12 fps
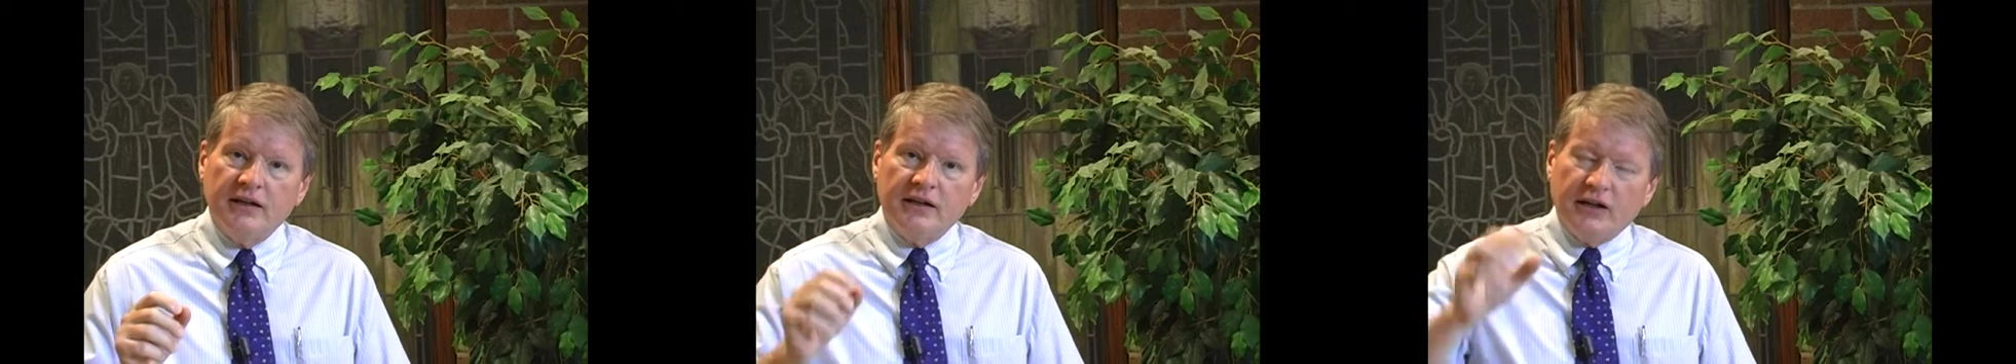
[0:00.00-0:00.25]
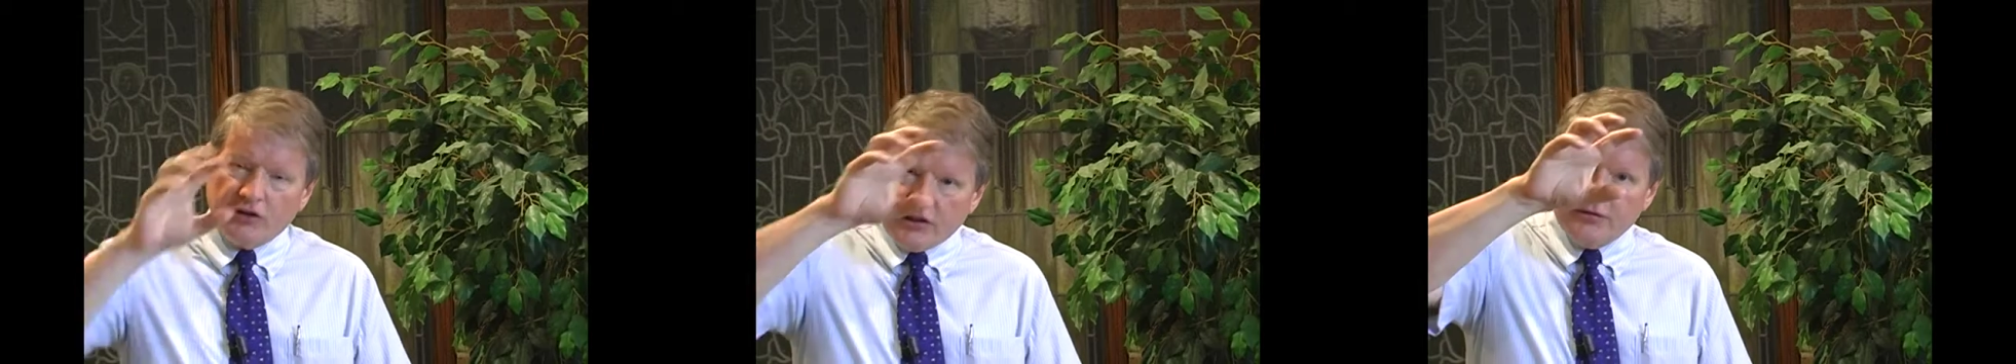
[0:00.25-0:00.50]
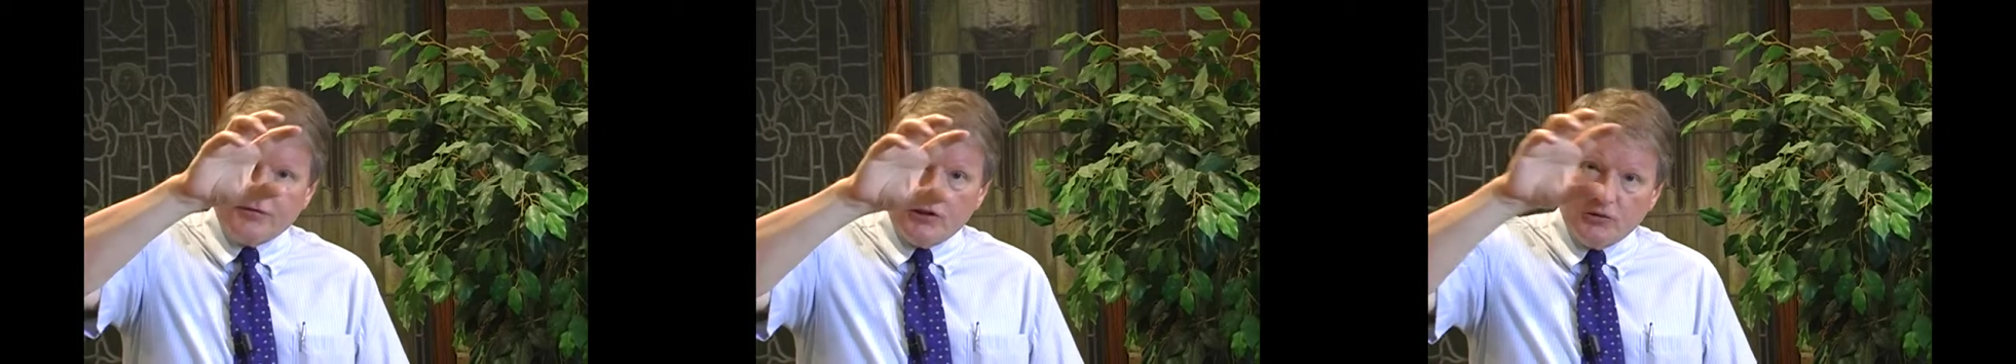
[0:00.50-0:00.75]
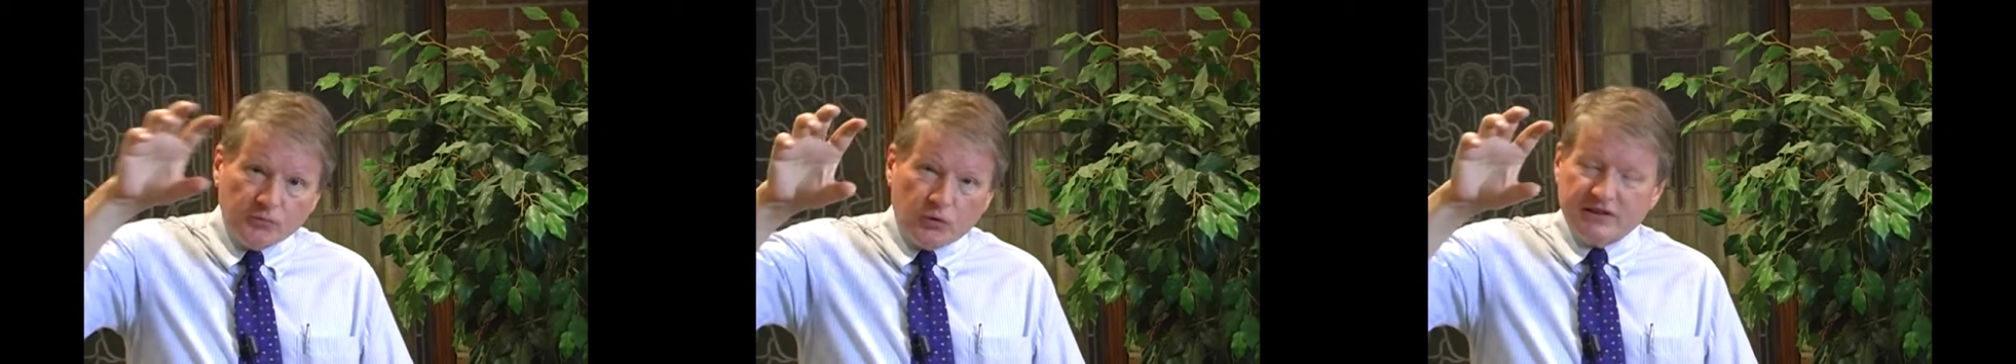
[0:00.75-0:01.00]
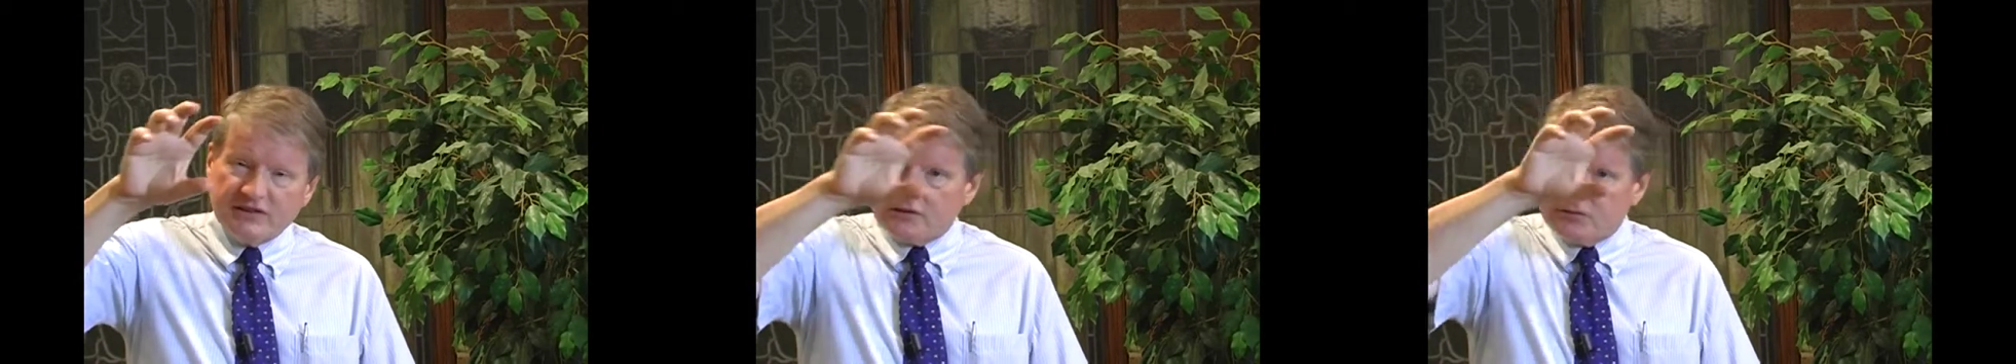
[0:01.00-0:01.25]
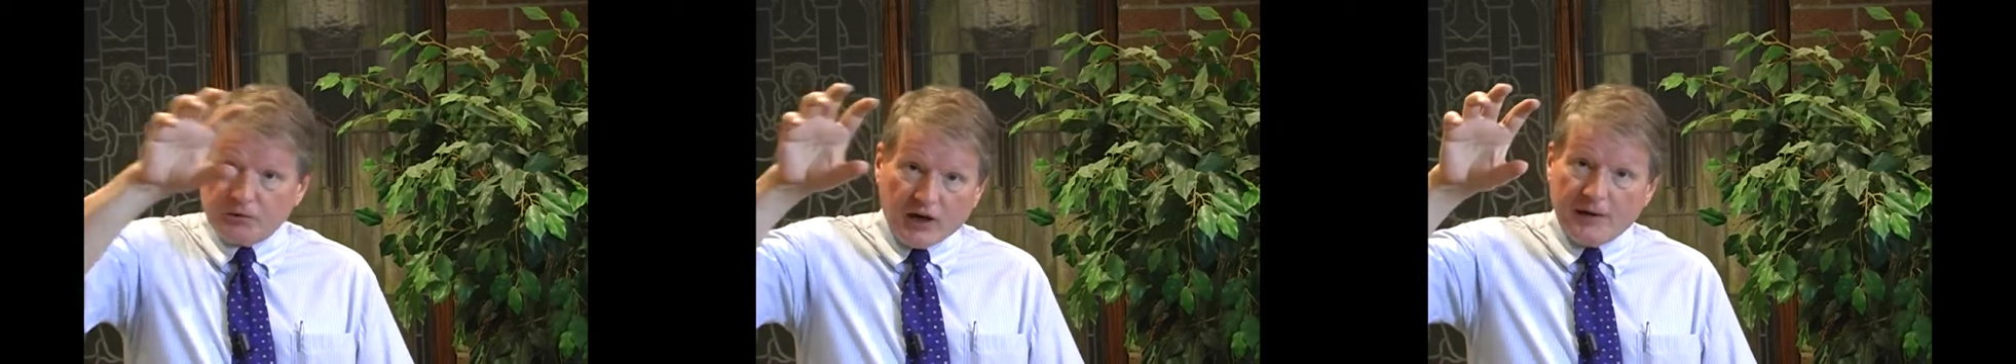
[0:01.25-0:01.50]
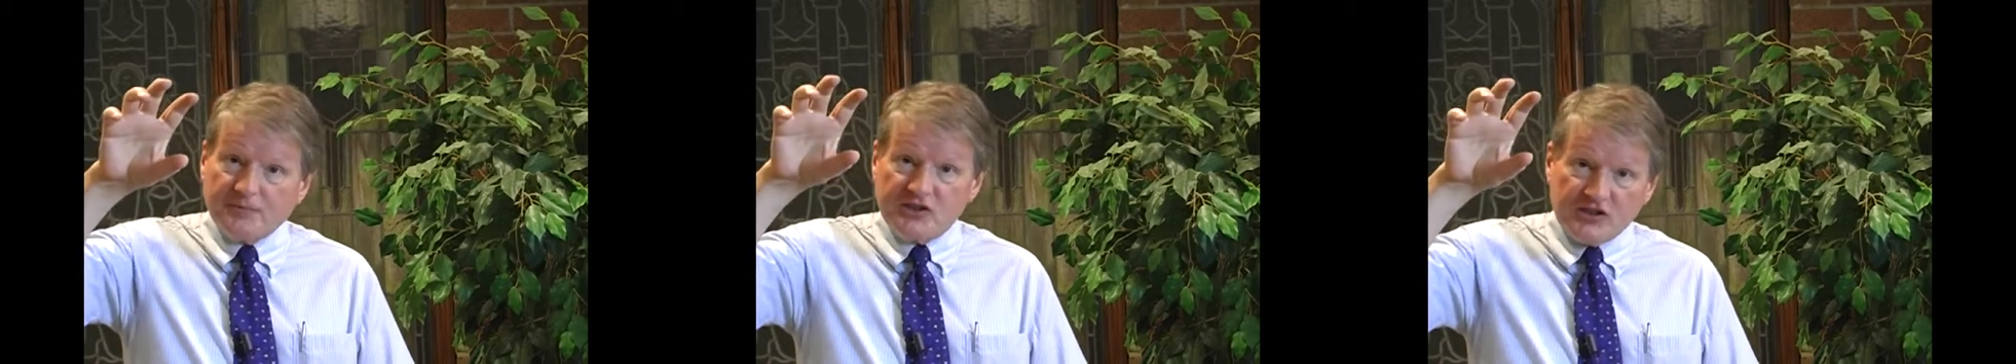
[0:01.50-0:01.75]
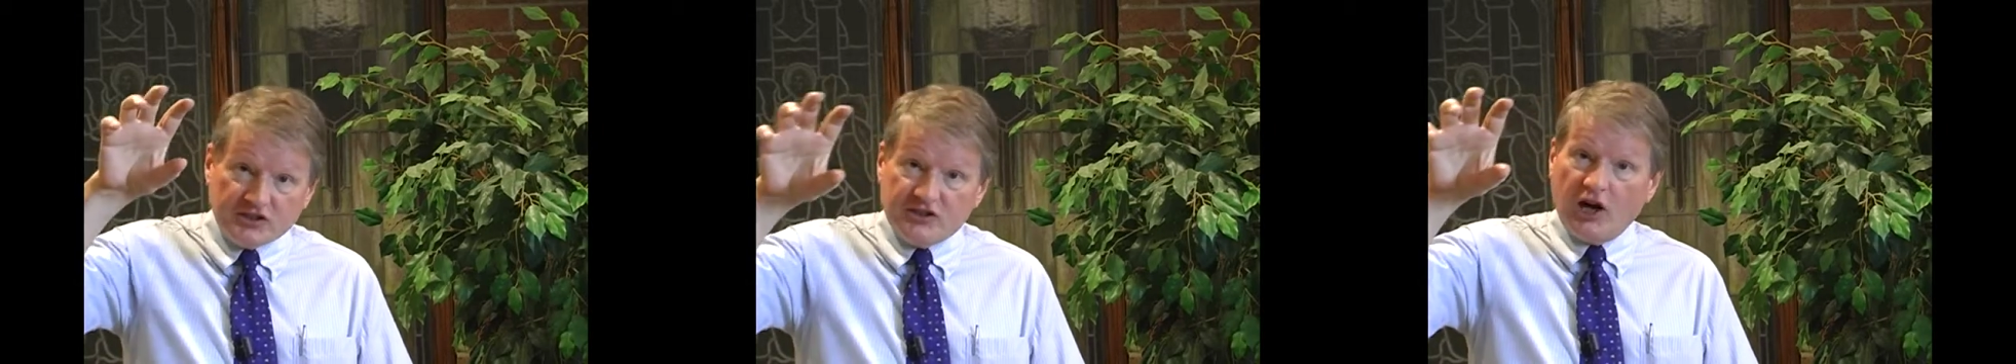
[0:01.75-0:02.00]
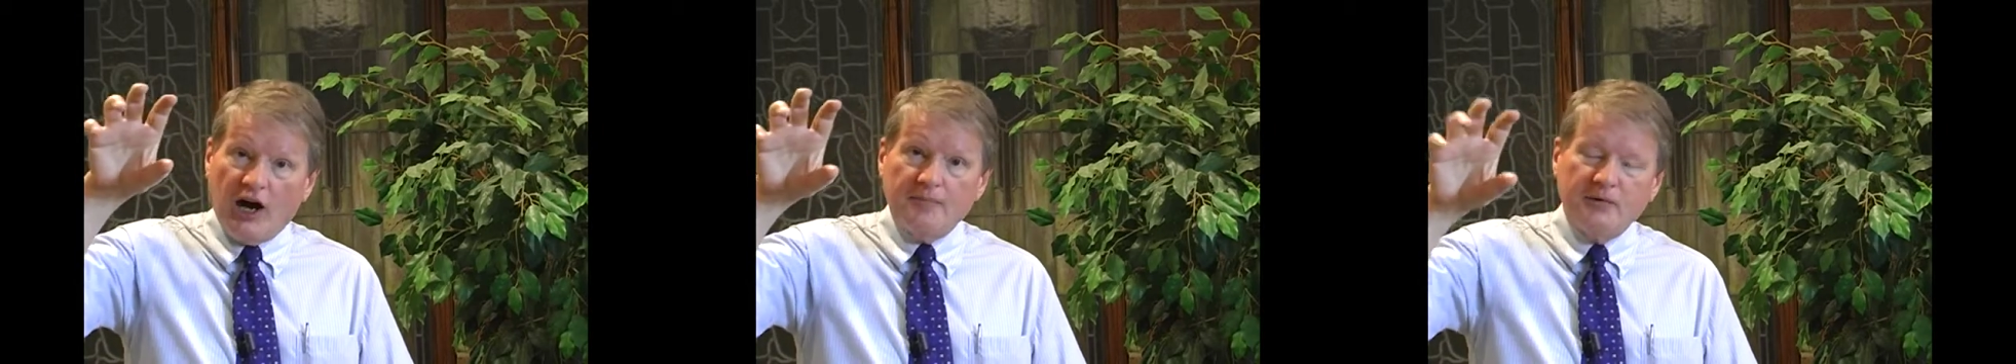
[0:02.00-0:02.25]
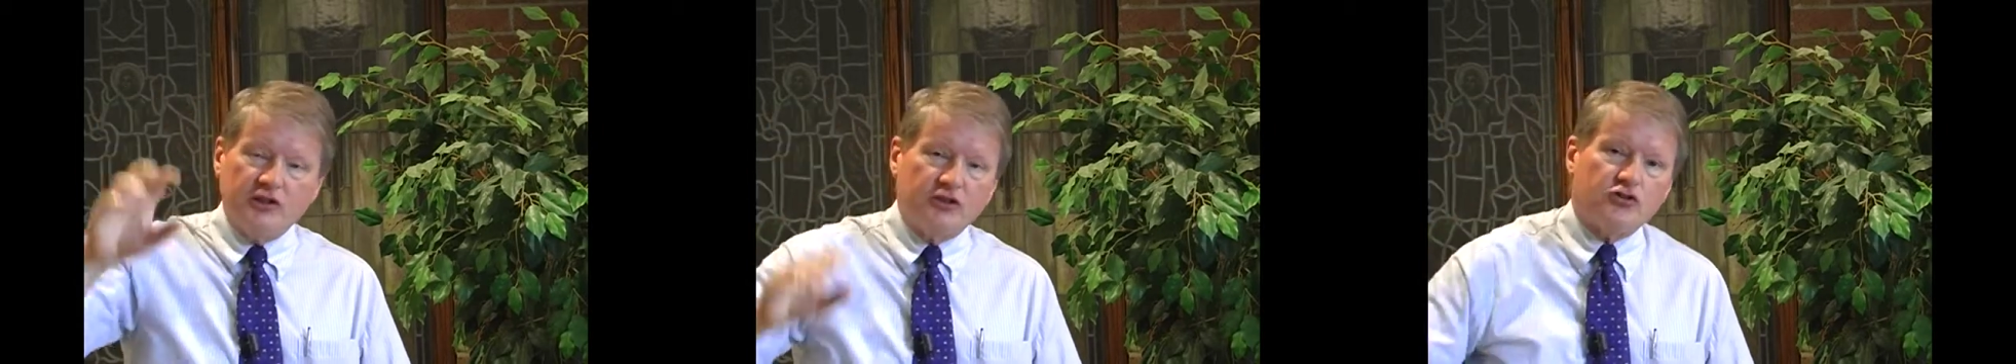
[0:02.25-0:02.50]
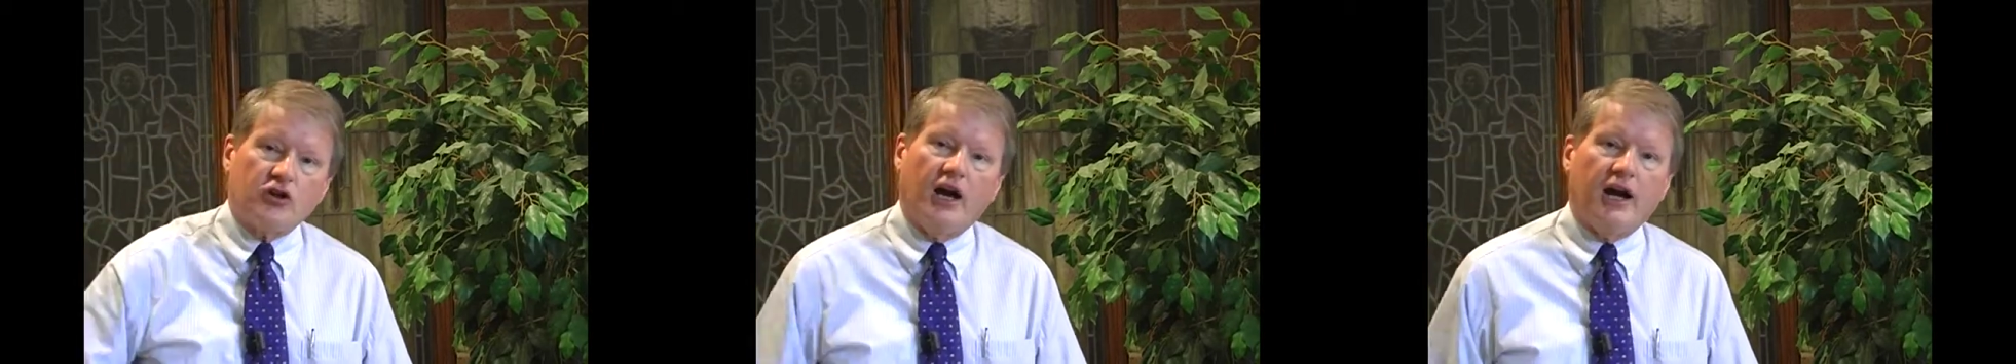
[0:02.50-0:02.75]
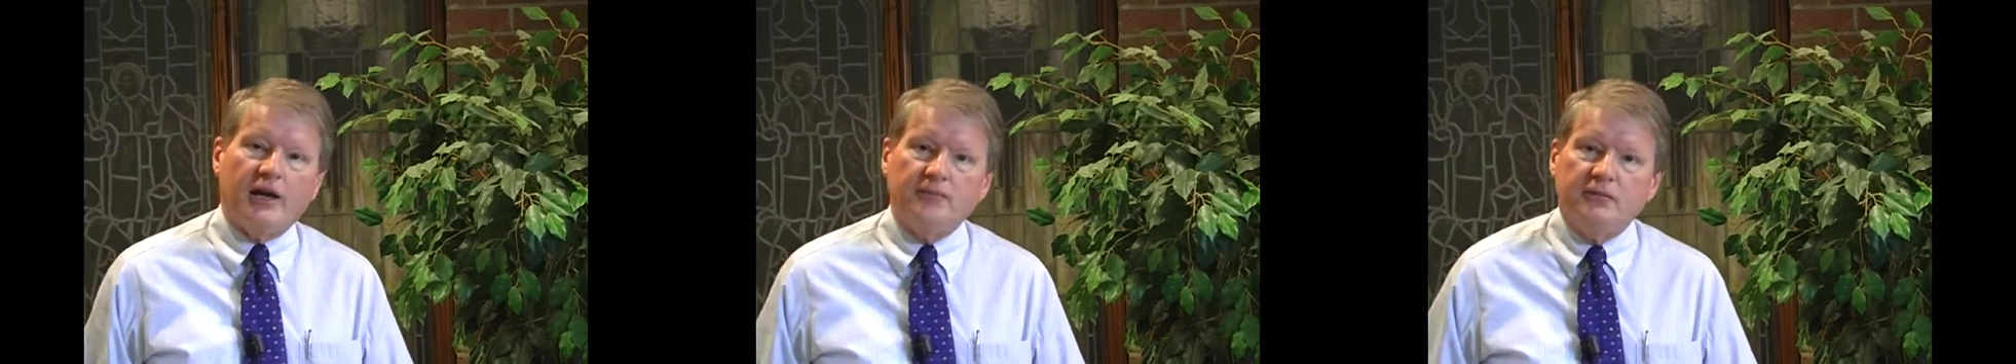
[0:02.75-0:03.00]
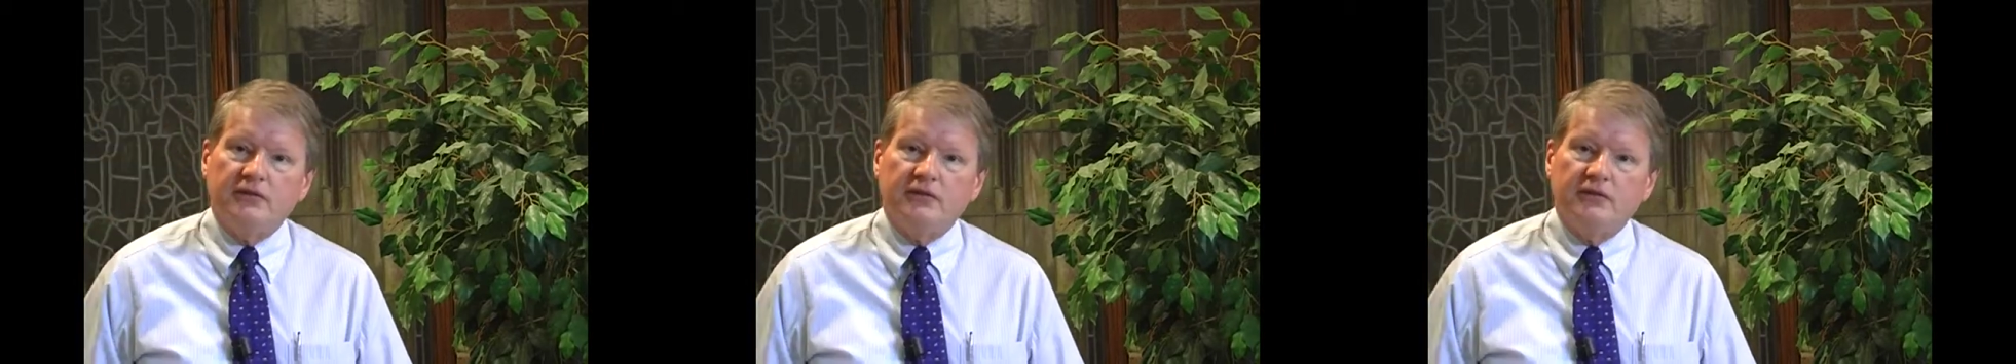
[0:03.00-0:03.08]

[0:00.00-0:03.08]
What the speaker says: Now, Ephraim was perhaps the dominant tribe